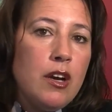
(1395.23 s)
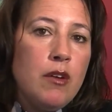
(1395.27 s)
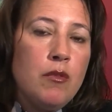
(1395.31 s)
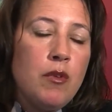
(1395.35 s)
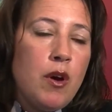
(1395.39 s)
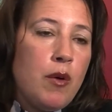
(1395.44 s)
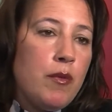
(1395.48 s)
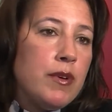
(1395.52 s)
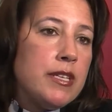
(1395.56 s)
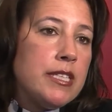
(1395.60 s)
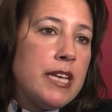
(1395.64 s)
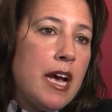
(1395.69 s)

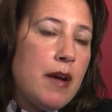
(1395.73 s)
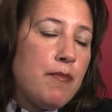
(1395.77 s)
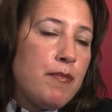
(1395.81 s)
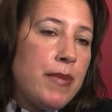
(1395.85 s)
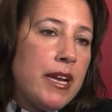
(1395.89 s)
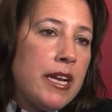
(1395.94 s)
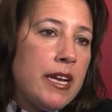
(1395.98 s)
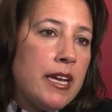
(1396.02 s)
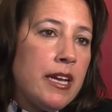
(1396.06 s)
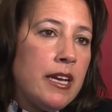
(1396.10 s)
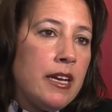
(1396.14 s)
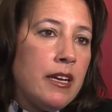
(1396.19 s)
what was
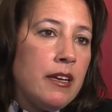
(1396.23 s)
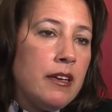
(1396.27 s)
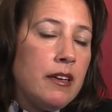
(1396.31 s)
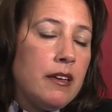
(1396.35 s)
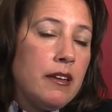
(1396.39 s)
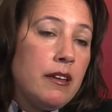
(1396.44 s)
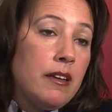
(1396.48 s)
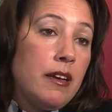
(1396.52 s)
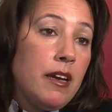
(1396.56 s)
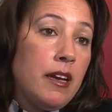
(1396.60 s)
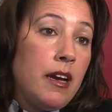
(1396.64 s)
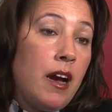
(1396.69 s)

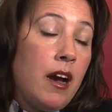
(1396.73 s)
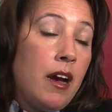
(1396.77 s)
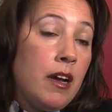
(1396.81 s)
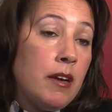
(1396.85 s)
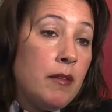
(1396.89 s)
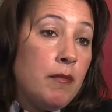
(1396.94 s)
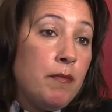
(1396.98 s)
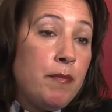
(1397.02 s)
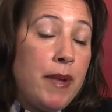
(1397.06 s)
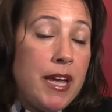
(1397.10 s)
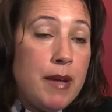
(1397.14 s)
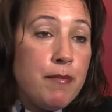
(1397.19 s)
happening
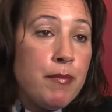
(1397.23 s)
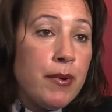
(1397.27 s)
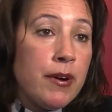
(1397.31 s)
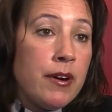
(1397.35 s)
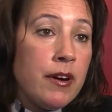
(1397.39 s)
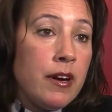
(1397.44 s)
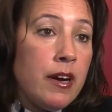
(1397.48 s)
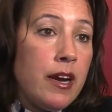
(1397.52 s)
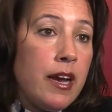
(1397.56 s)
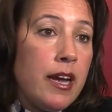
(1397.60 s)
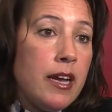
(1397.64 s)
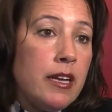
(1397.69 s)
on
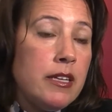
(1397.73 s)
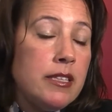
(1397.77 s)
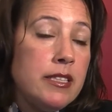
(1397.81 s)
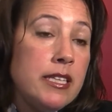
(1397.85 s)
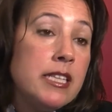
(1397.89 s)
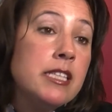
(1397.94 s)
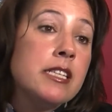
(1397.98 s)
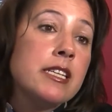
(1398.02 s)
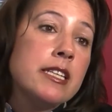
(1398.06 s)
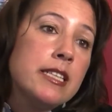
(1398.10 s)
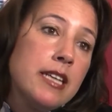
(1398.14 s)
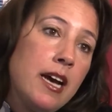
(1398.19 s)
paper and
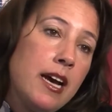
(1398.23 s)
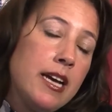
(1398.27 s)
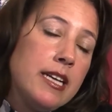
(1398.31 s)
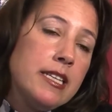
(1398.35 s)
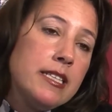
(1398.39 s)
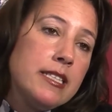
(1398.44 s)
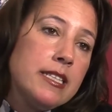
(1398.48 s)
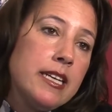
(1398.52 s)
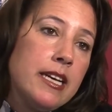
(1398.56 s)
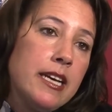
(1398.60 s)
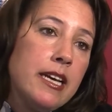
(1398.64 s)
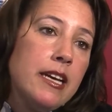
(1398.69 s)

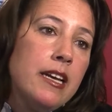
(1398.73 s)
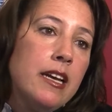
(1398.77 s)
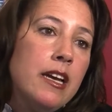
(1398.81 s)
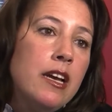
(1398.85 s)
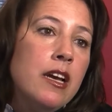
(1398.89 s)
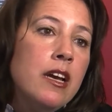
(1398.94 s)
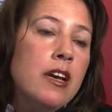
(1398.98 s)
digitized it.